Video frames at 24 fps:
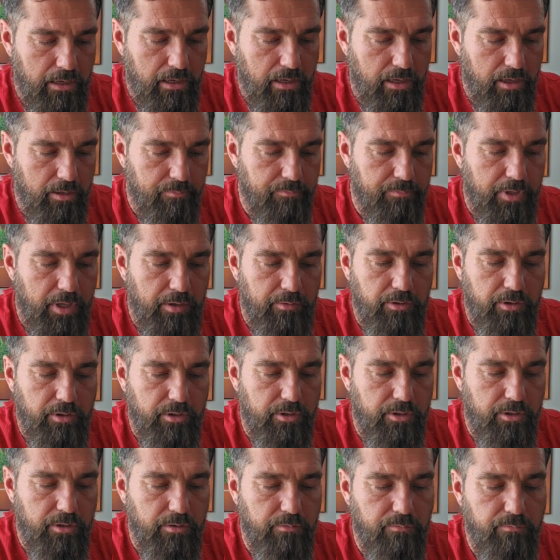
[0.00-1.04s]
I'm
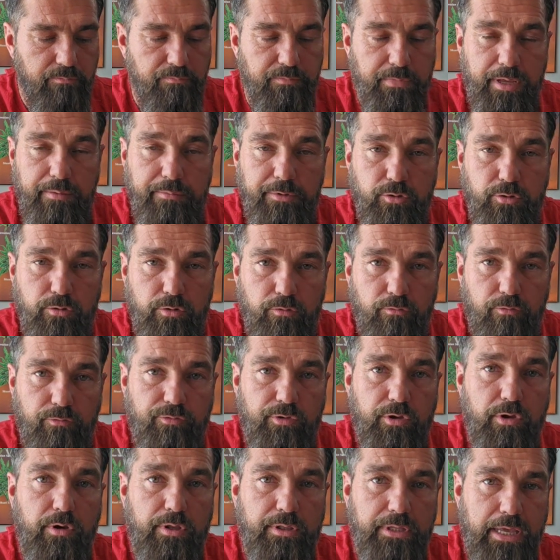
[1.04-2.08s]
going to maybe do a
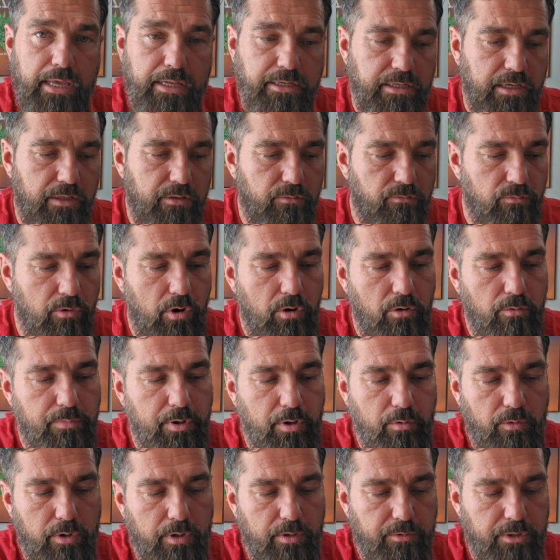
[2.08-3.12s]
review on that down the
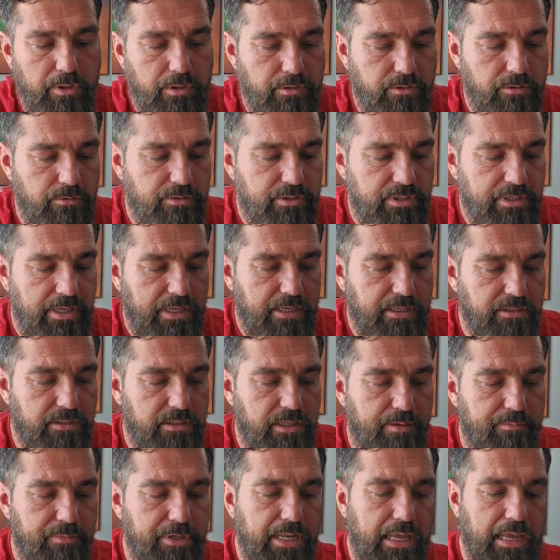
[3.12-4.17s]
road, but what I'm going to do today
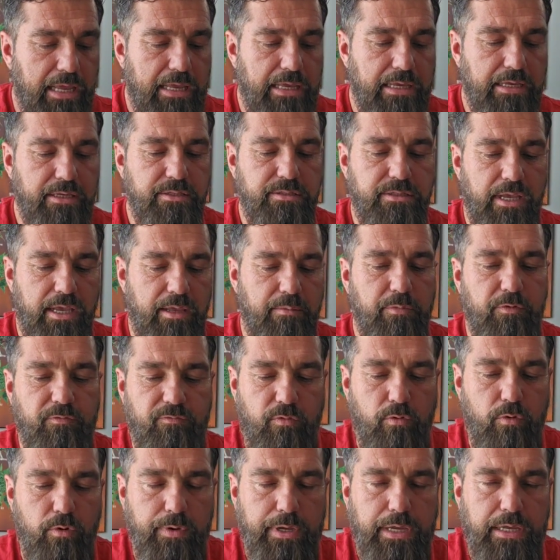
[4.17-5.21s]
is Lemon Haze. And
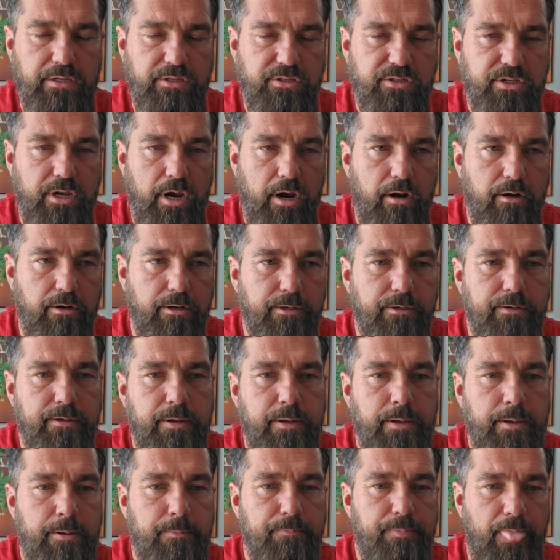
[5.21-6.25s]
before we get started,
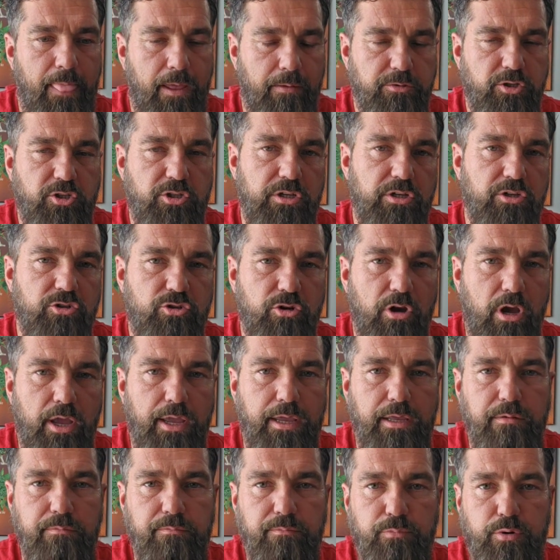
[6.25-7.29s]
I'm just going to
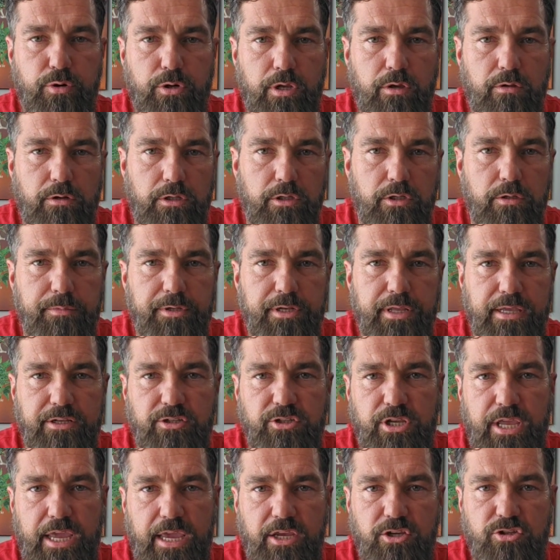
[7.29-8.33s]
try and put out a little bit
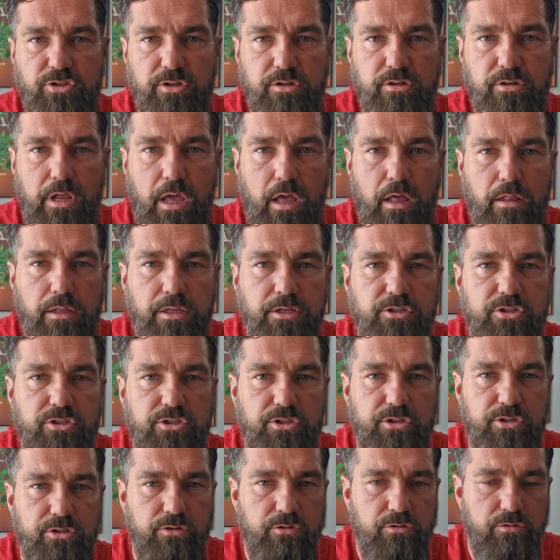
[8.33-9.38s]
of education or
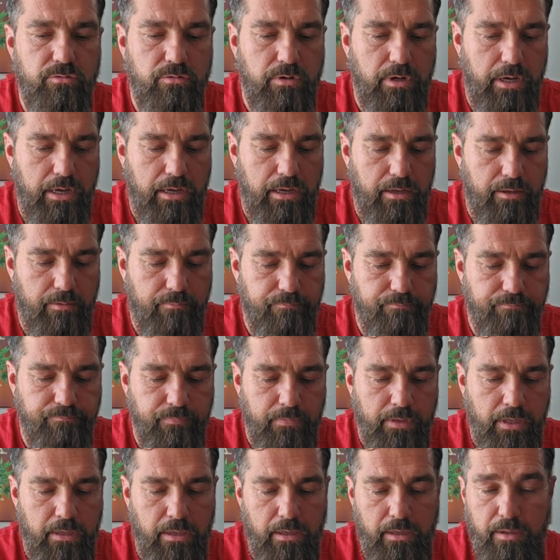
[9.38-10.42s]
knowledge
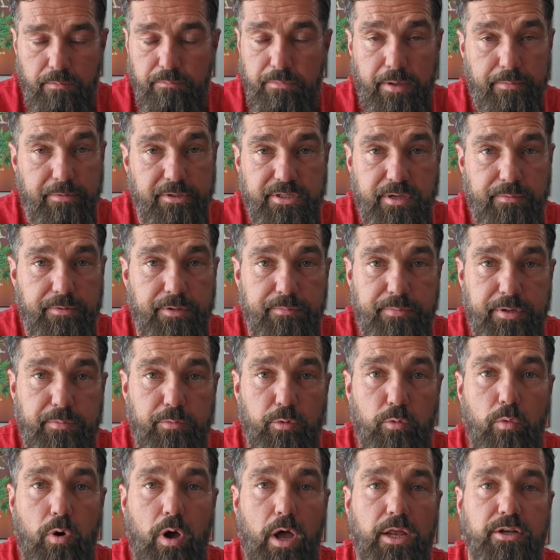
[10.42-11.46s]
to maybe some of the
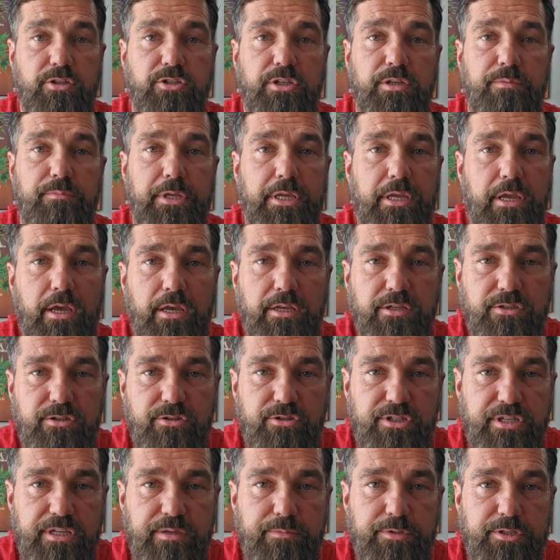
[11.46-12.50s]
people watching,
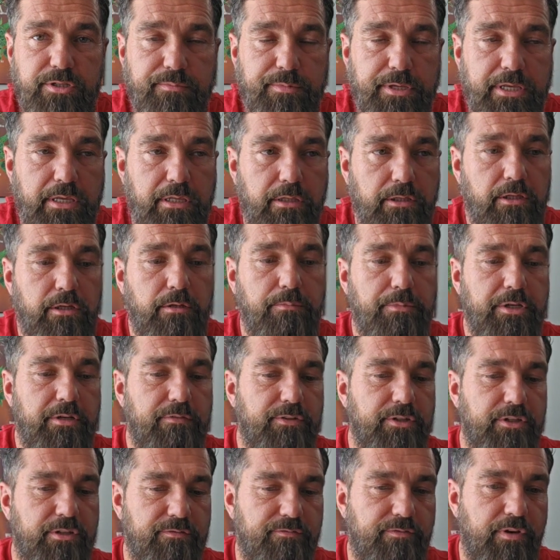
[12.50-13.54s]
because there seems to be a little
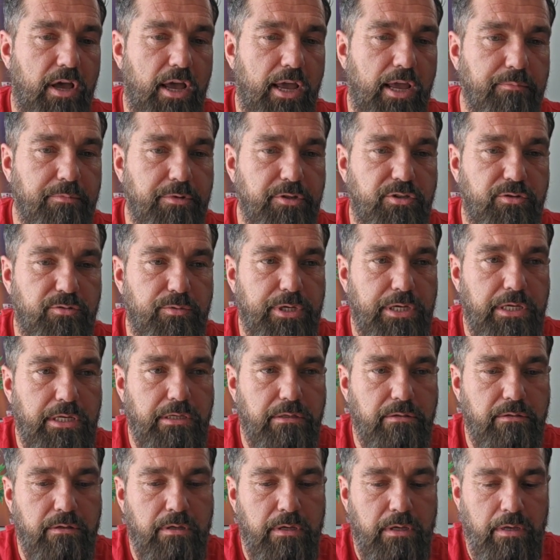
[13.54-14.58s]
bit of a divide
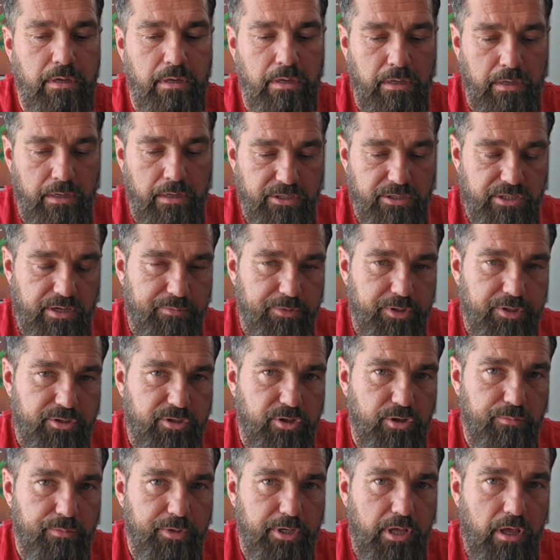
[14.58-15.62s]
between some of
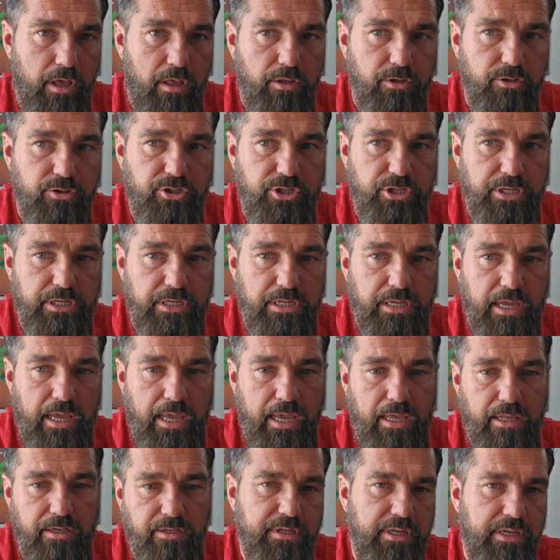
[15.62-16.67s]
the
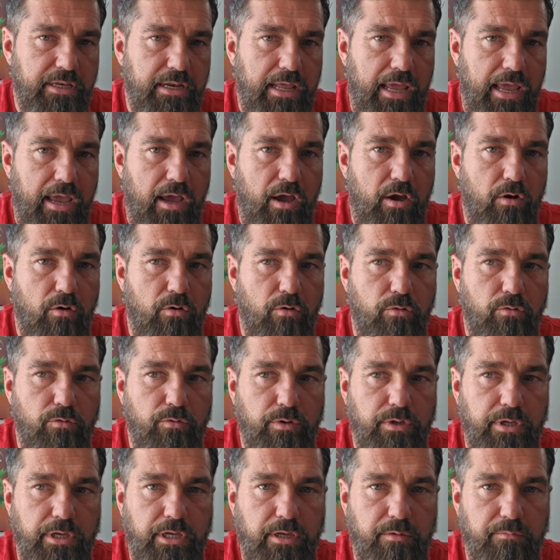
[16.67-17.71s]
terminology and
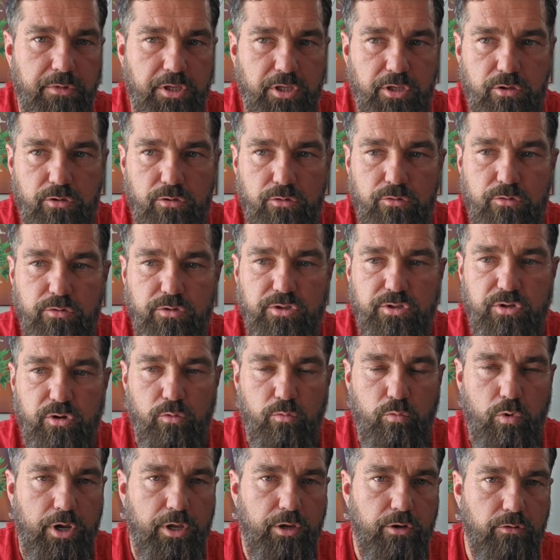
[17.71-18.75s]
how it can be
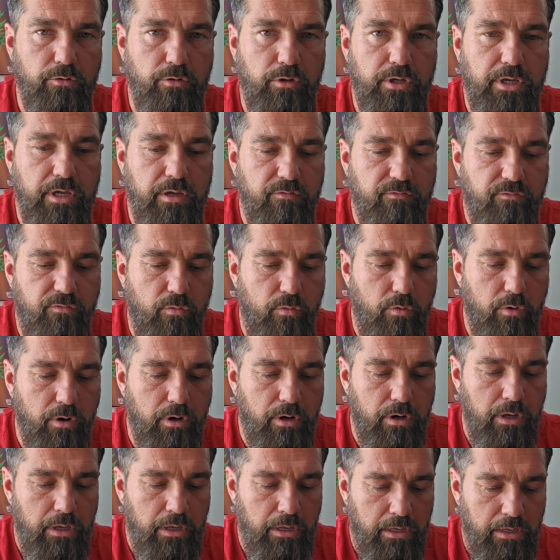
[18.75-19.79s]
used or what you're looking
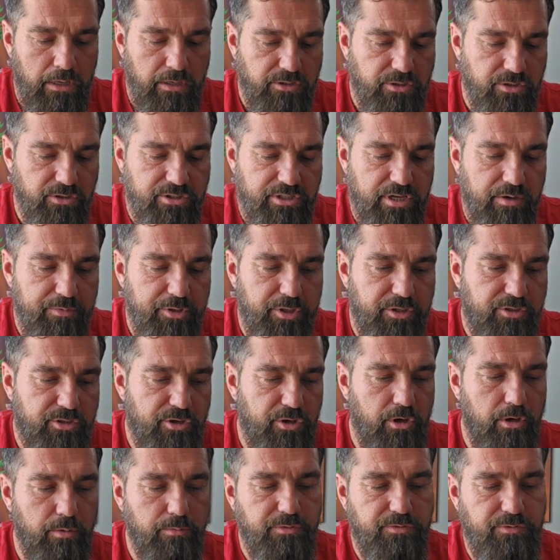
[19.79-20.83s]
for. So some of
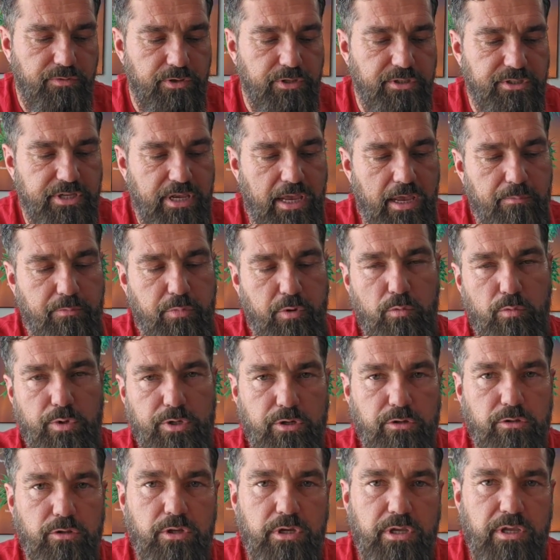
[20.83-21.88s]
the terms, for
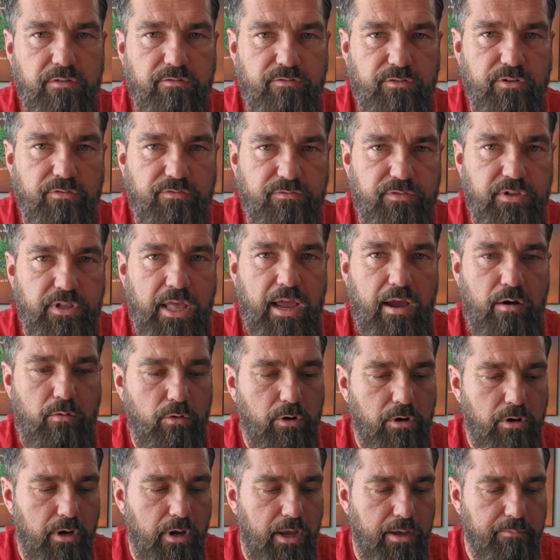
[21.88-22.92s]
example, when you're looking for
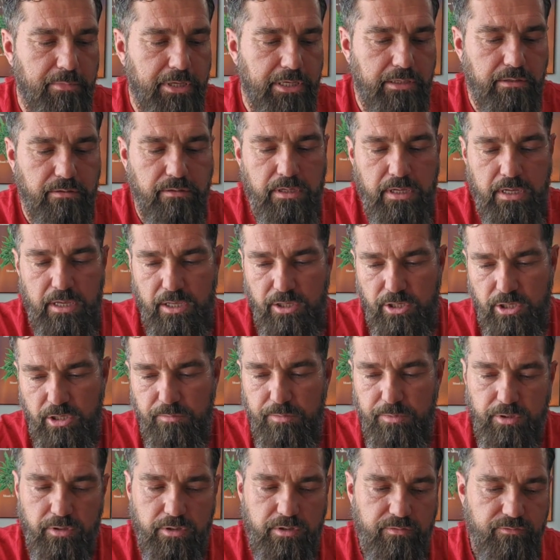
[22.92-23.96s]
flower, I mean,
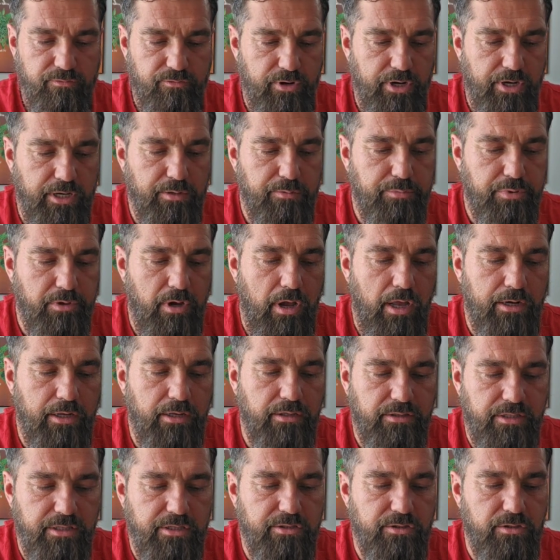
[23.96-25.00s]
you can be looking for any
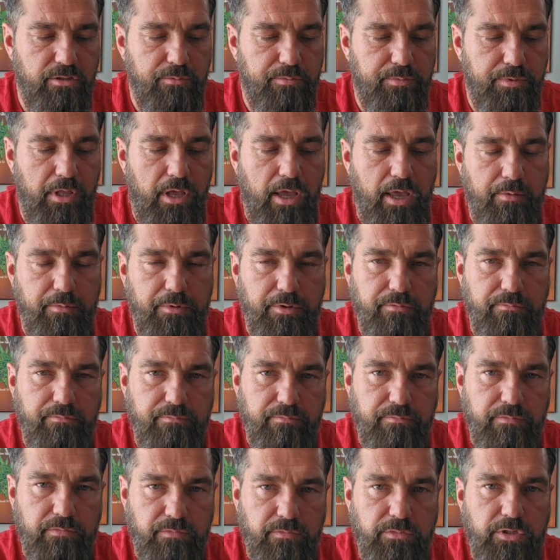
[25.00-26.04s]
product, these will apply,
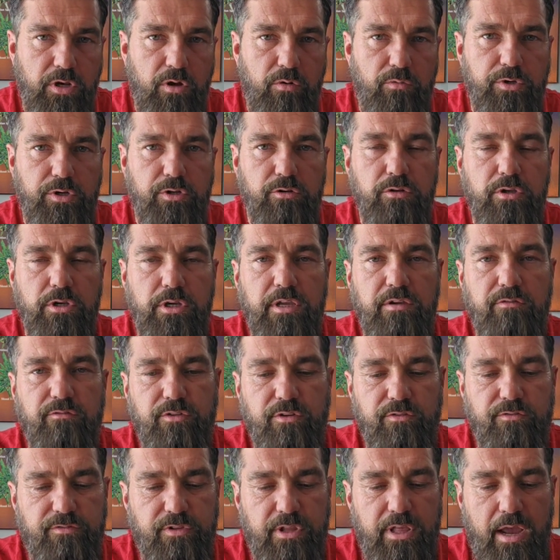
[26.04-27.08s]
but when you're
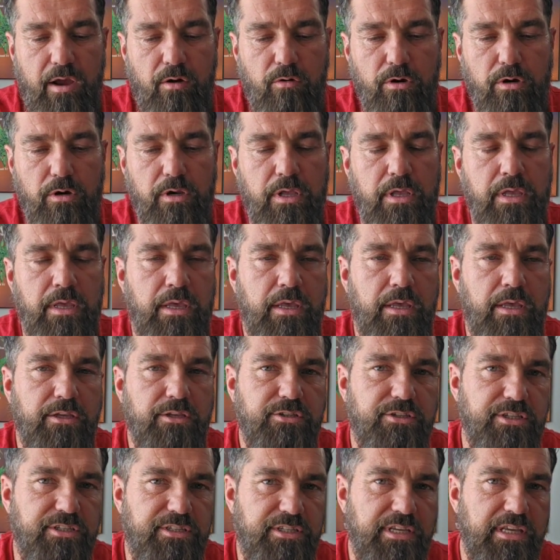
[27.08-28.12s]
looking for flower,
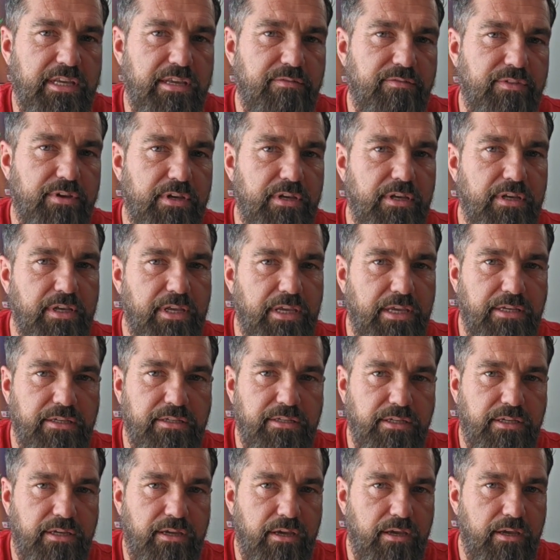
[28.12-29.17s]
sativa,
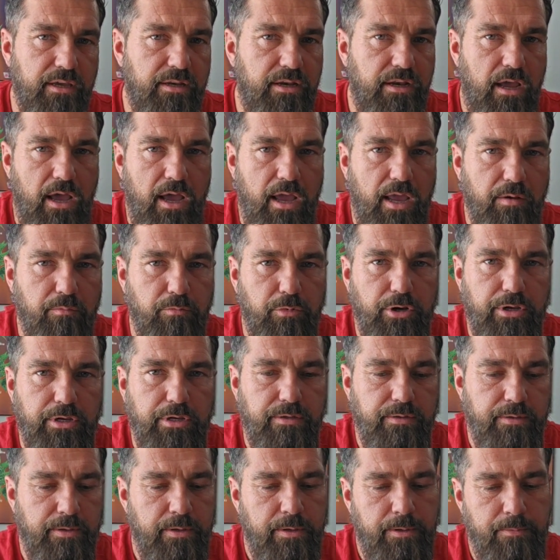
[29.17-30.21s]
indica, and
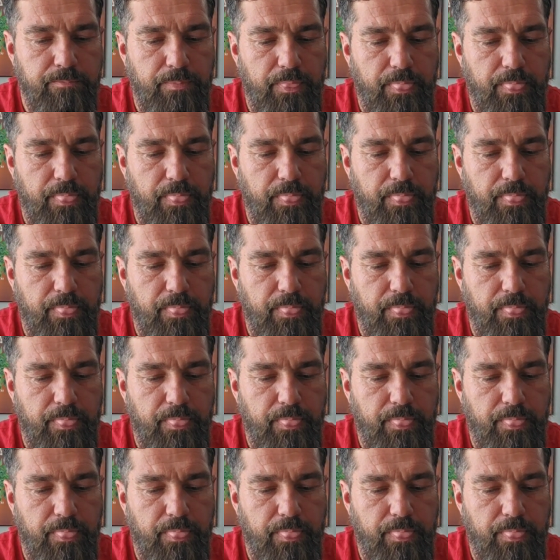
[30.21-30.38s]
hybrid,